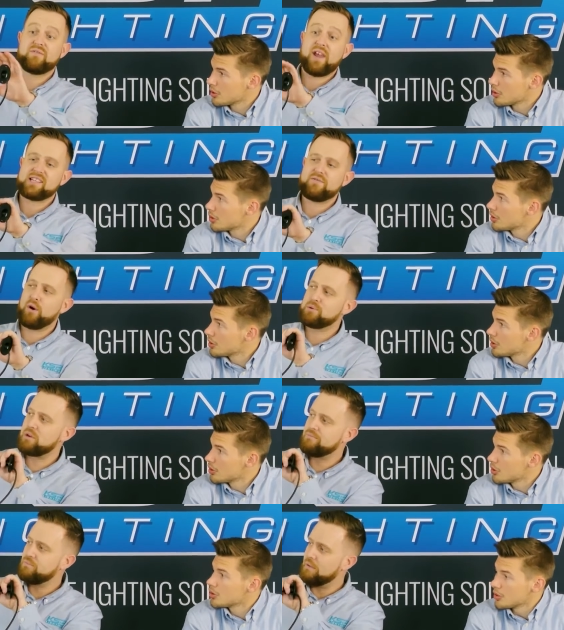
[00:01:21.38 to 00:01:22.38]
Speaker 1: effective
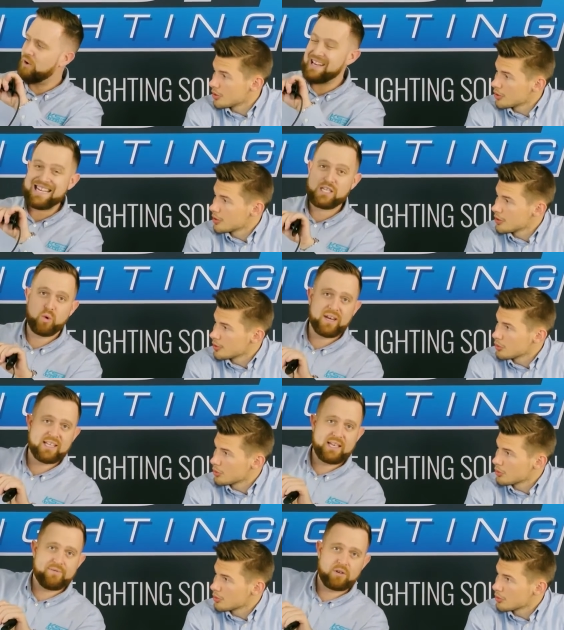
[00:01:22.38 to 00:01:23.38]
option, we've got an
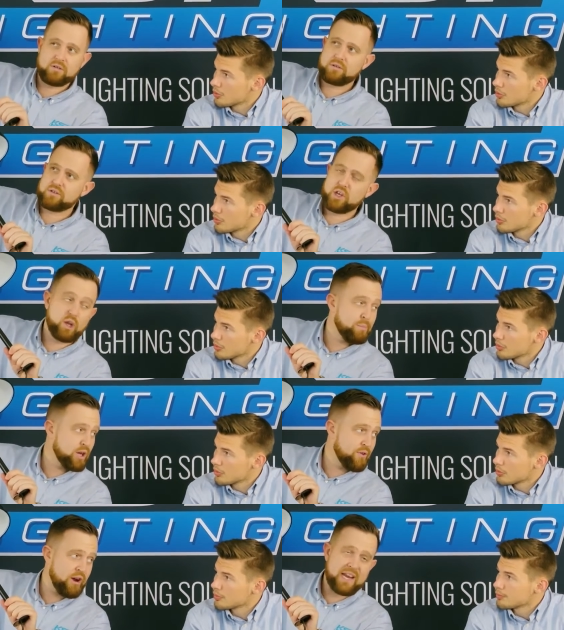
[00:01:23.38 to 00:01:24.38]
E27, so you can put
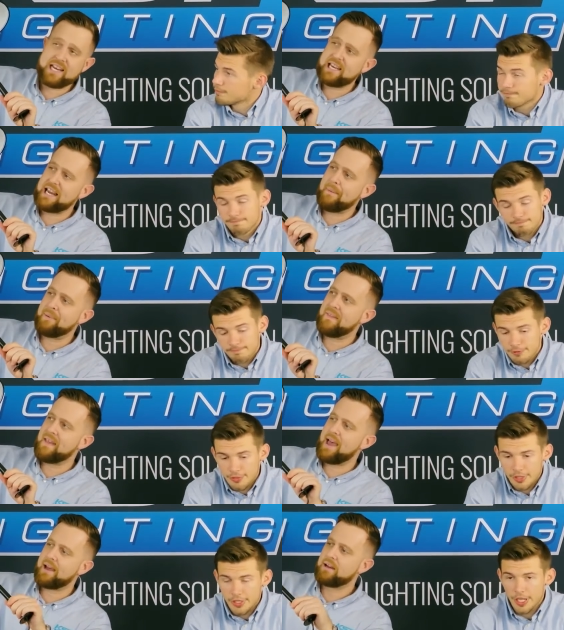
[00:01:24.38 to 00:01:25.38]
your own LED lamp in
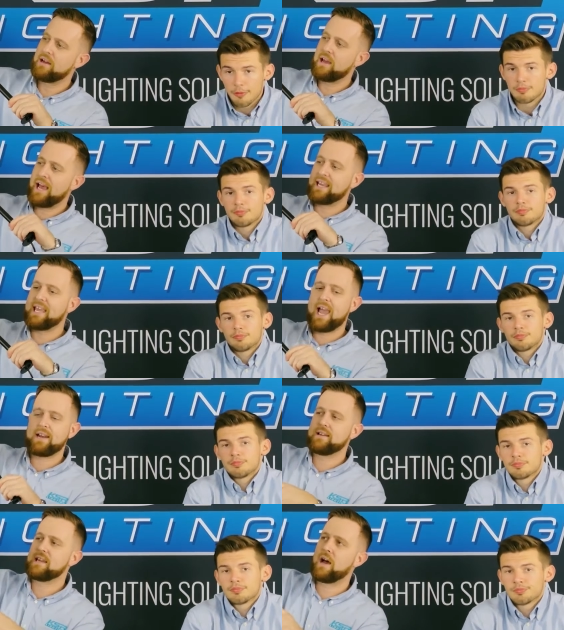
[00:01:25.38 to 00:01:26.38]
there. Yeah. Again,
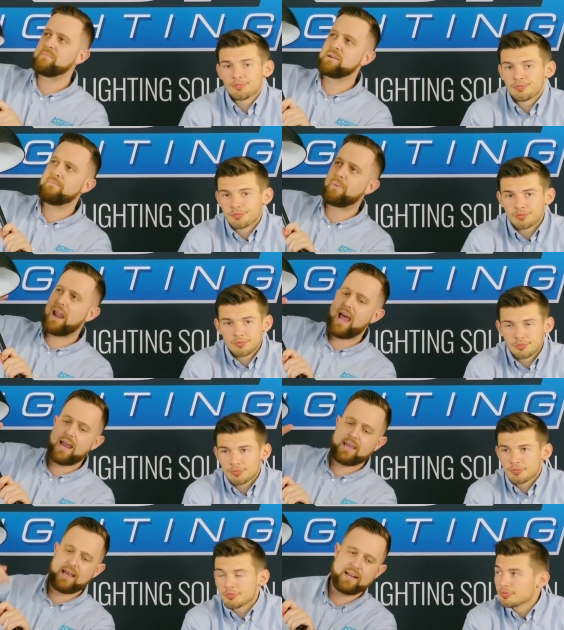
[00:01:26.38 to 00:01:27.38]
comes in black
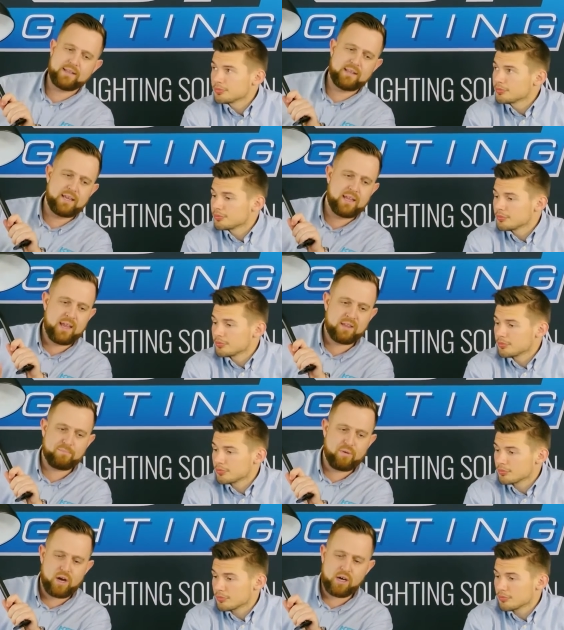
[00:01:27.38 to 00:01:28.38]
and the in the
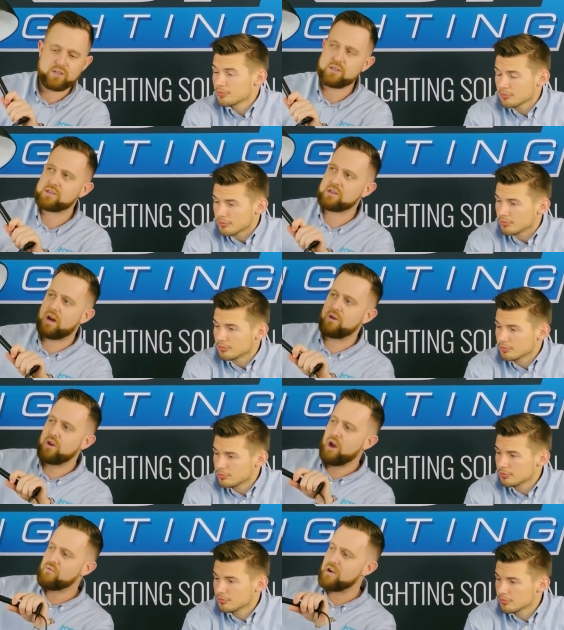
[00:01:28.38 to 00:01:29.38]
brass, mm-hmm. so
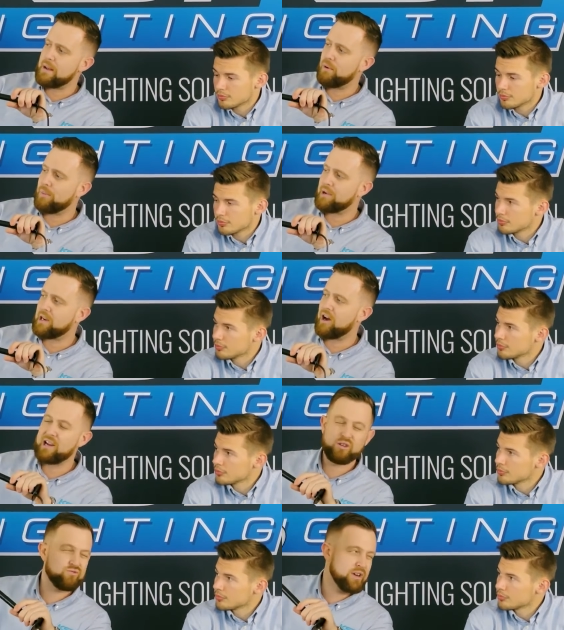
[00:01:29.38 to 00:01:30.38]
really popular light.
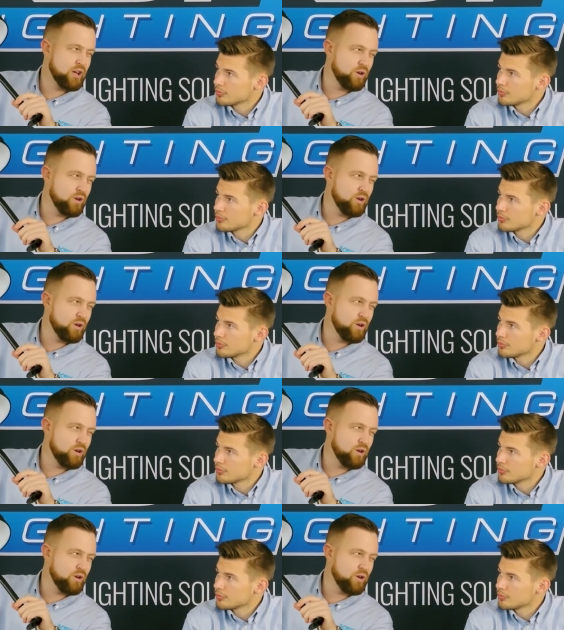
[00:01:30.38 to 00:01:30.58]
Looks really